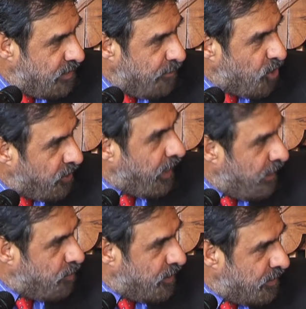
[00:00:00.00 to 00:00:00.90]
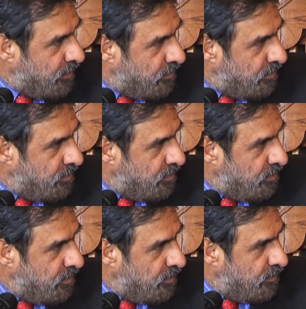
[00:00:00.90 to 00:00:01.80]
I'm talking annually.
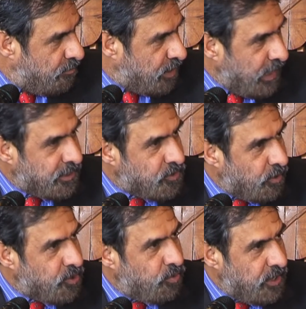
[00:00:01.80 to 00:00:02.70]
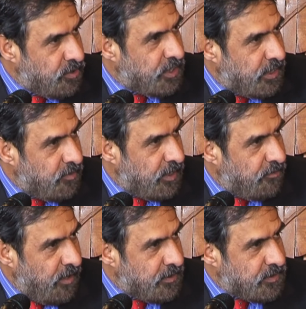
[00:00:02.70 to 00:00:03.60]
But that is also going to change very
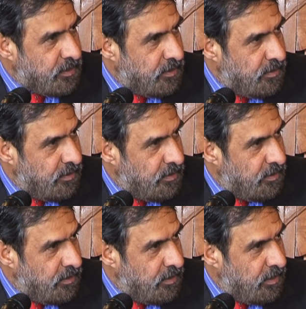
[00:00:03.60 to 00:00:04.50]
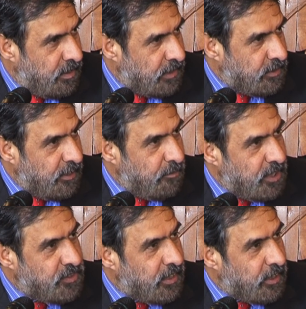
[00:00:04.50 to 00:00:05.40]
fast. And the
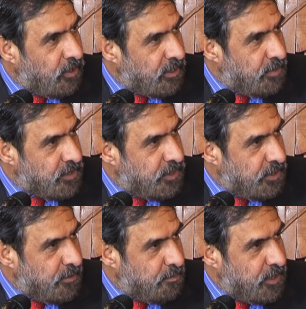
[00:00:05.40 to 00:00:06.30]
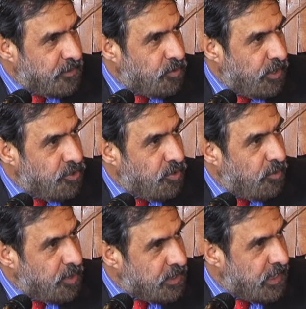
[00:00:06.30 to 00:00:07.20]
emerging economies' GDP is going to
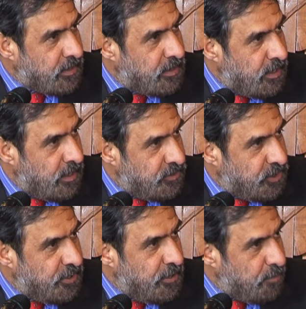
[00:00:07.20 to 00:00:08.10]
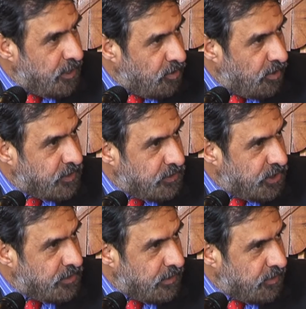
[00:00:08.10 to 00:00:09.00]
overtake the GDP of the
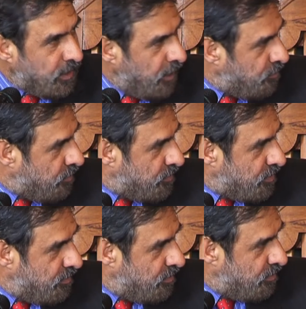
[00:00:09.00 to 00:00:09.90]
G7 countries.